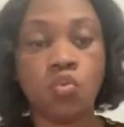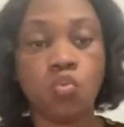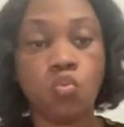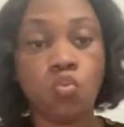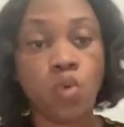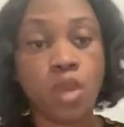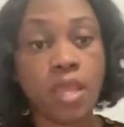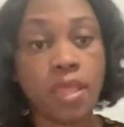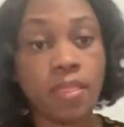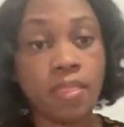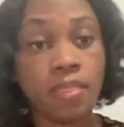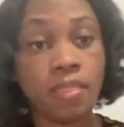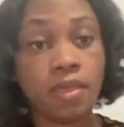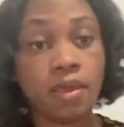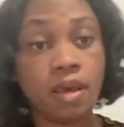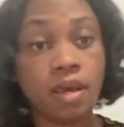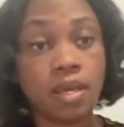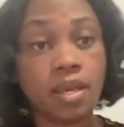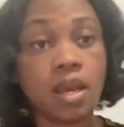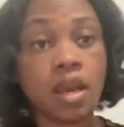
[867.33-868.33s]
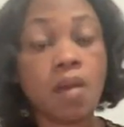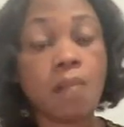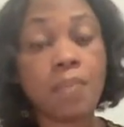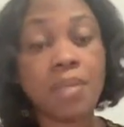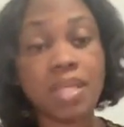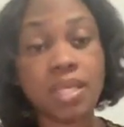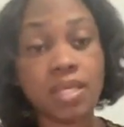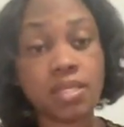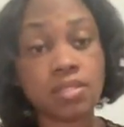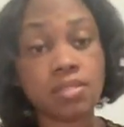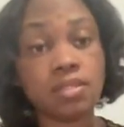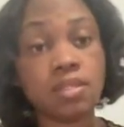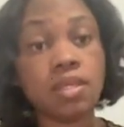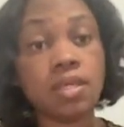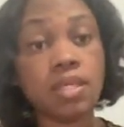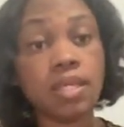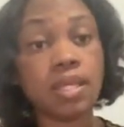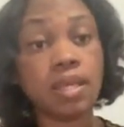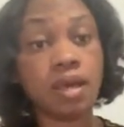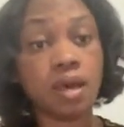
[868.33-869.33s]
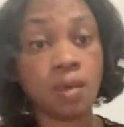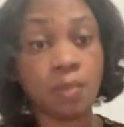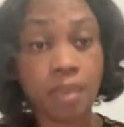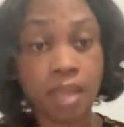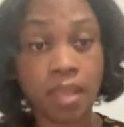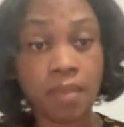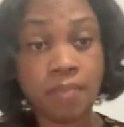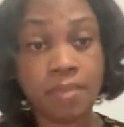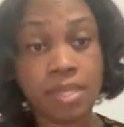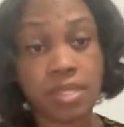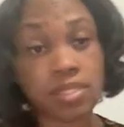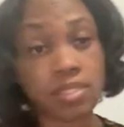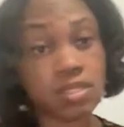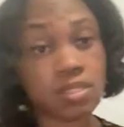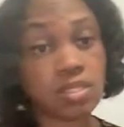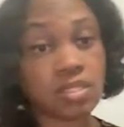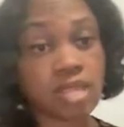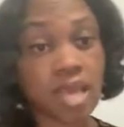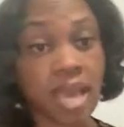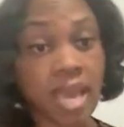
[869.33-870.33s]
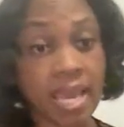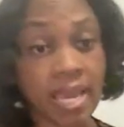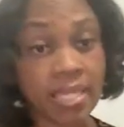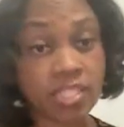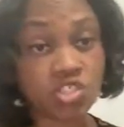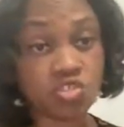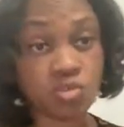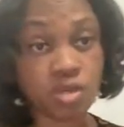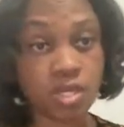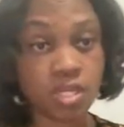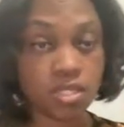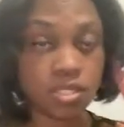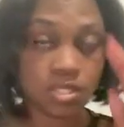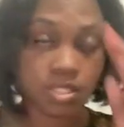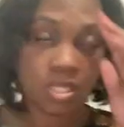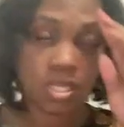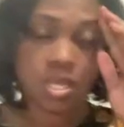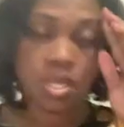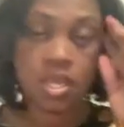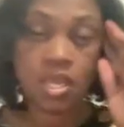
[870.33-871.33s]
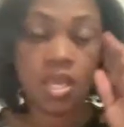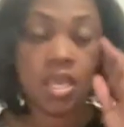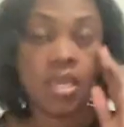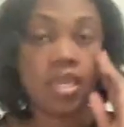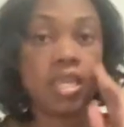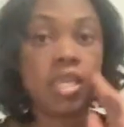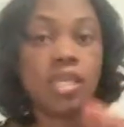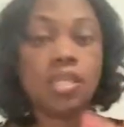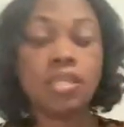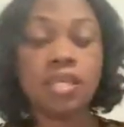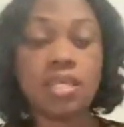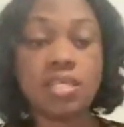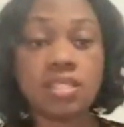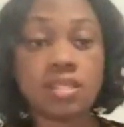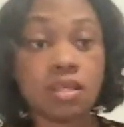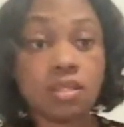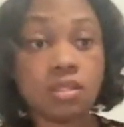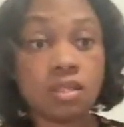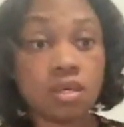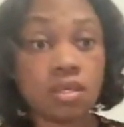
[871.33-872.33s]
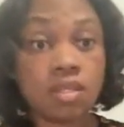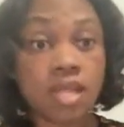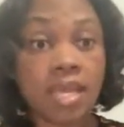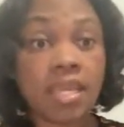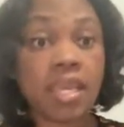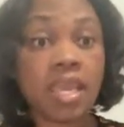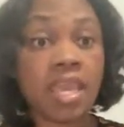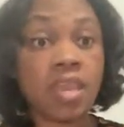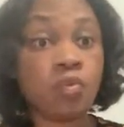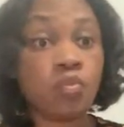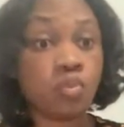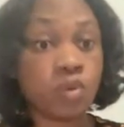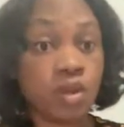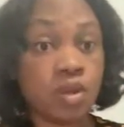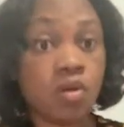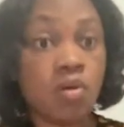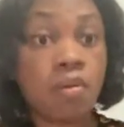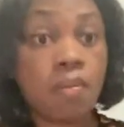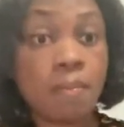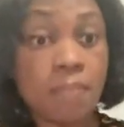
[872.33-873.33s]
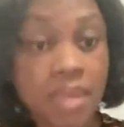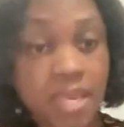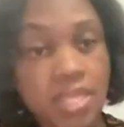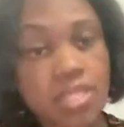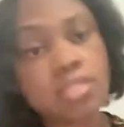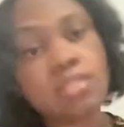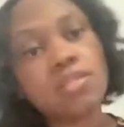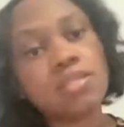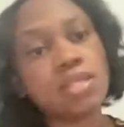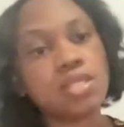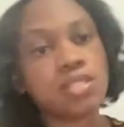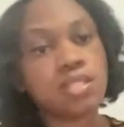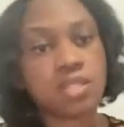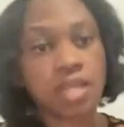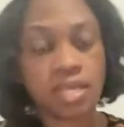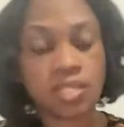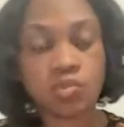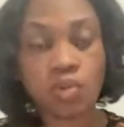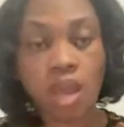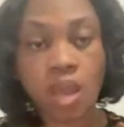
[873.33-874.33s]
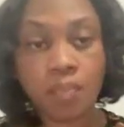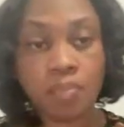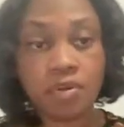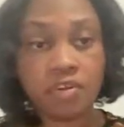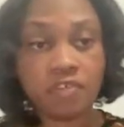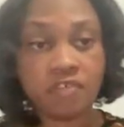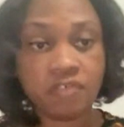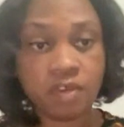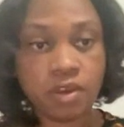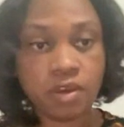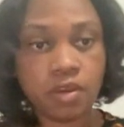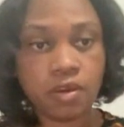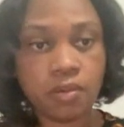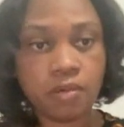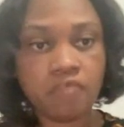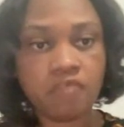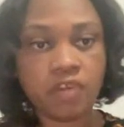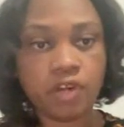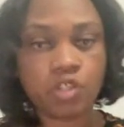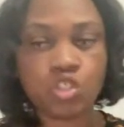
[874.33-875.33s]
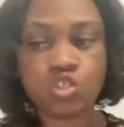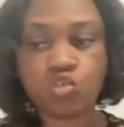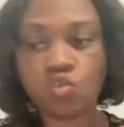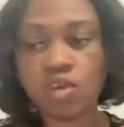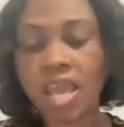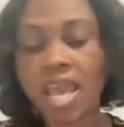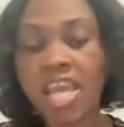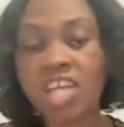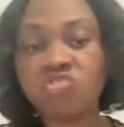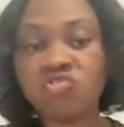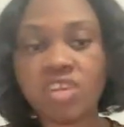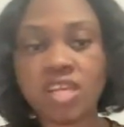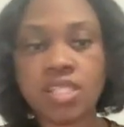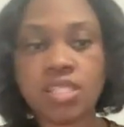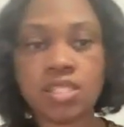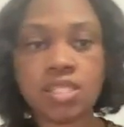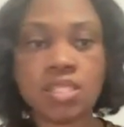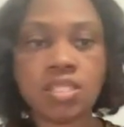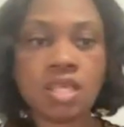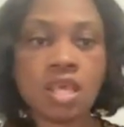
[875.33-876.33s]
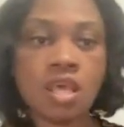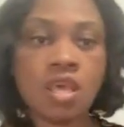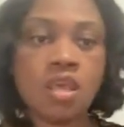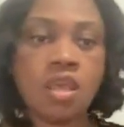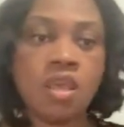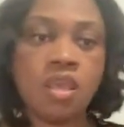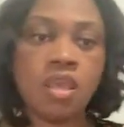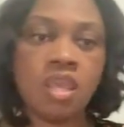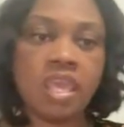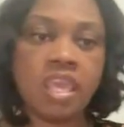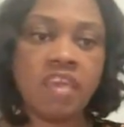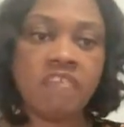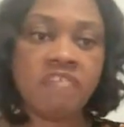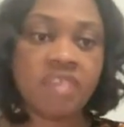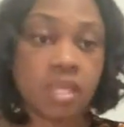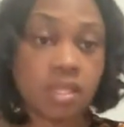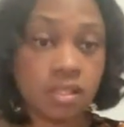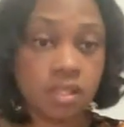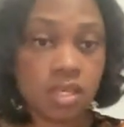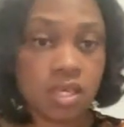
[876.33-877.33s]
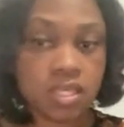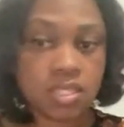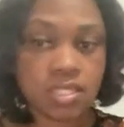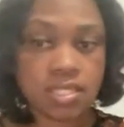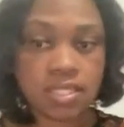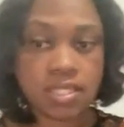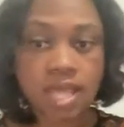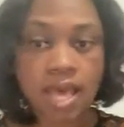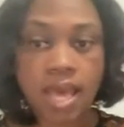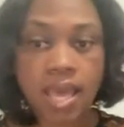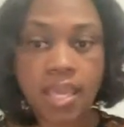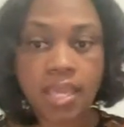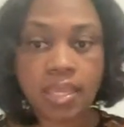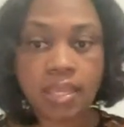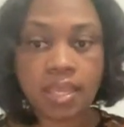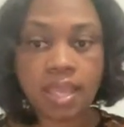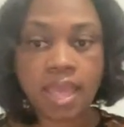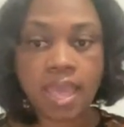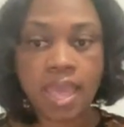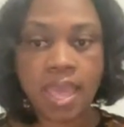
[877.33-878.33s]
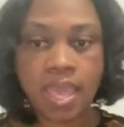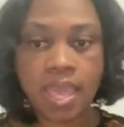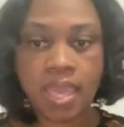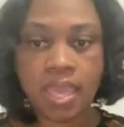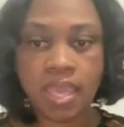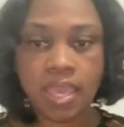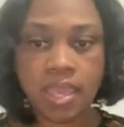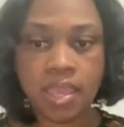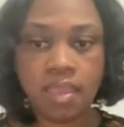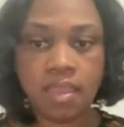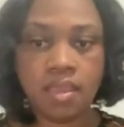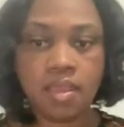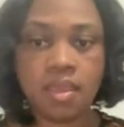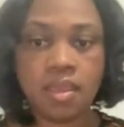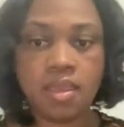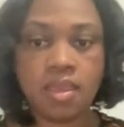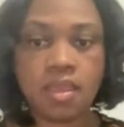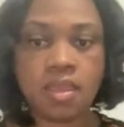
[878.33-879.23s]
when a company is looking up a business address, it needs to look like a real business. That's why I prefer virtual addresses. If it looks like a